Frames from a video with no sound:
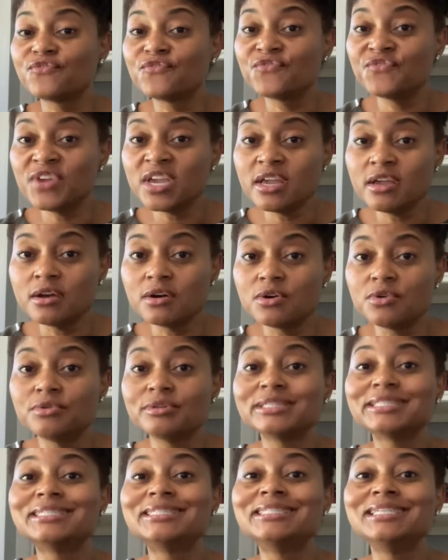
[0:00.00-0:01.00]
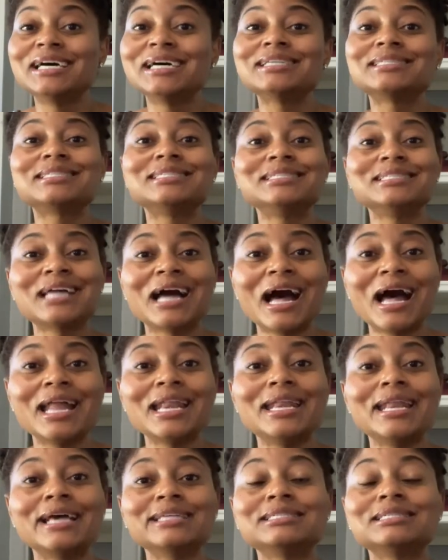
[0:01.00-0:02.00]
field does
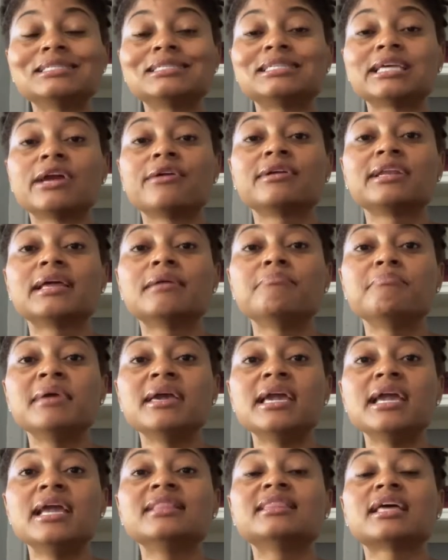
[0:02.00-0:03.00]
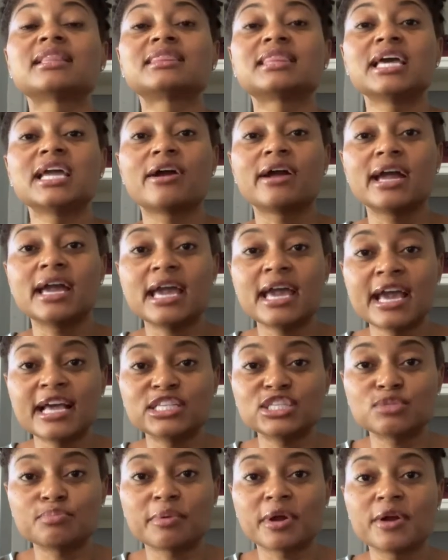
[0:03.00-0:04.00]
not necessarily mean that they are
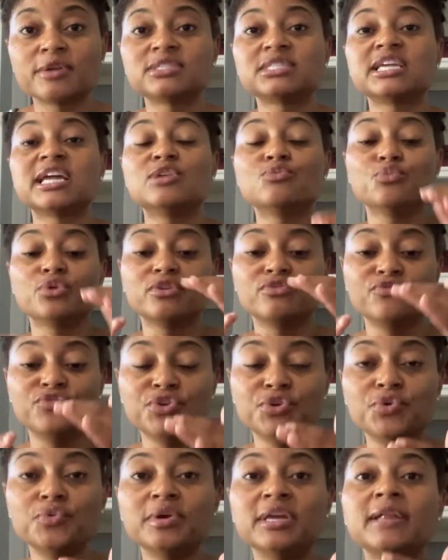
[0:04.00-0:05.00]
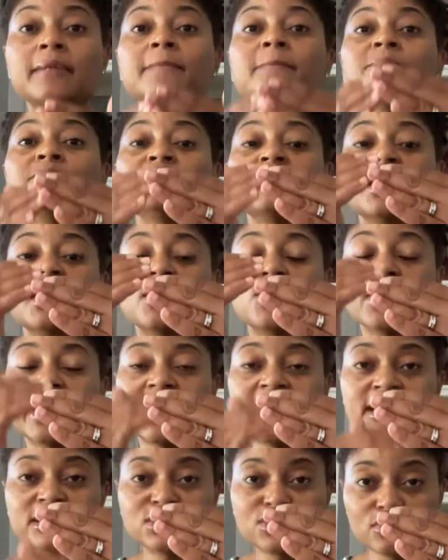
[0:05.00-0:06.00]
experts in reviewing
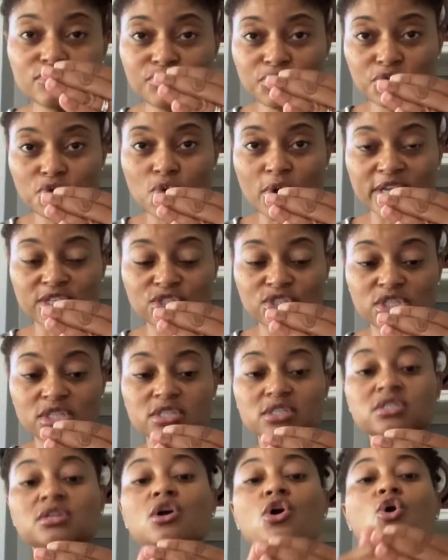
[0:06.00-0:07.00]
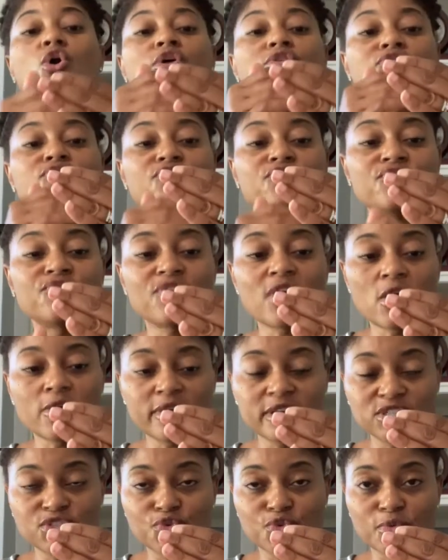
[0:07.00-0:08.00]
interview questions or
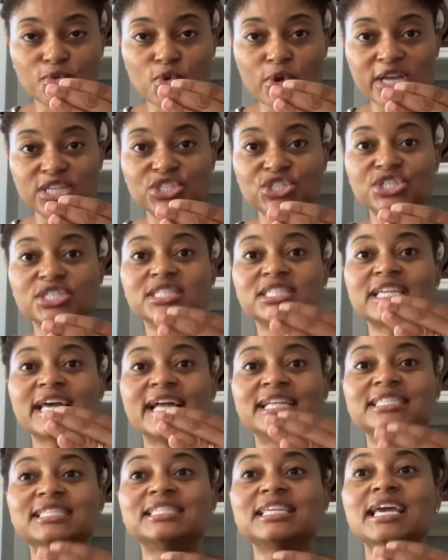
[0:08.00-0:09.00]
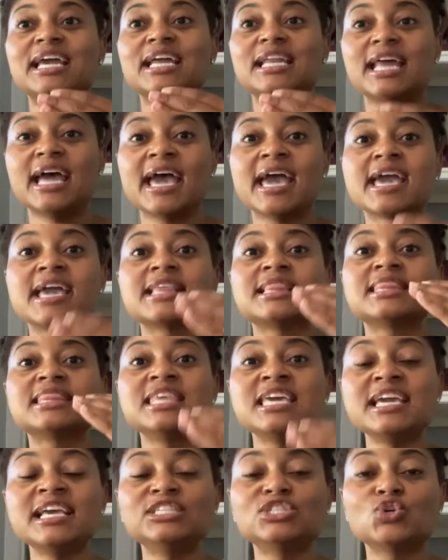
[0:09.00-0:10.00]
focus group questions and saying, hey,
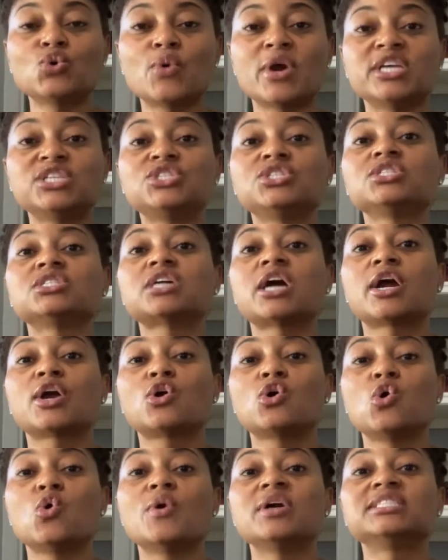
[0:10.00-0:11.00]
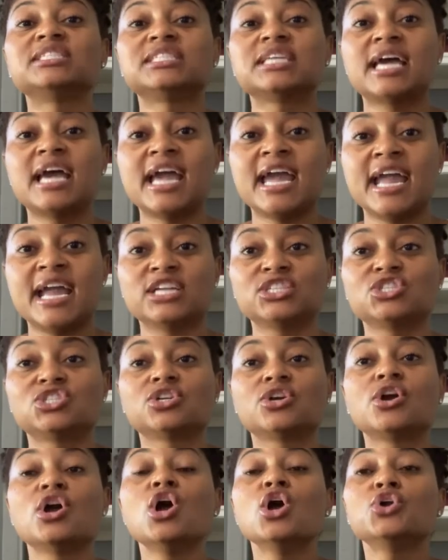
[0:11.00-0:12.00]
these questions are going to
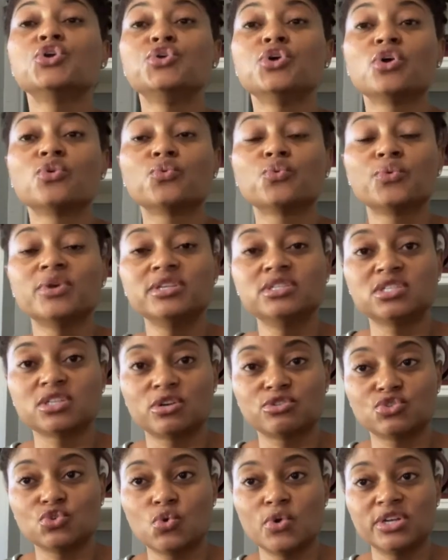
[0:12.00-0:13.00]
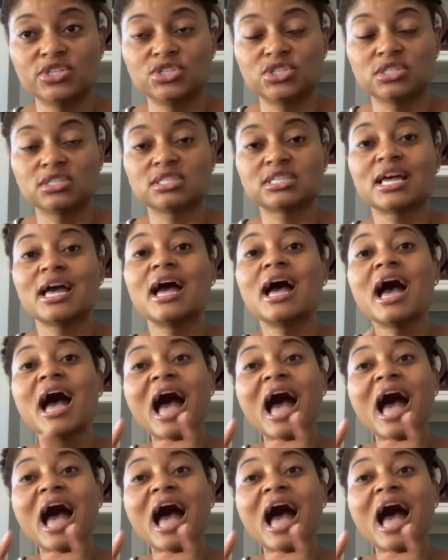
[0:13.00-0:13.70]
answer your research questions.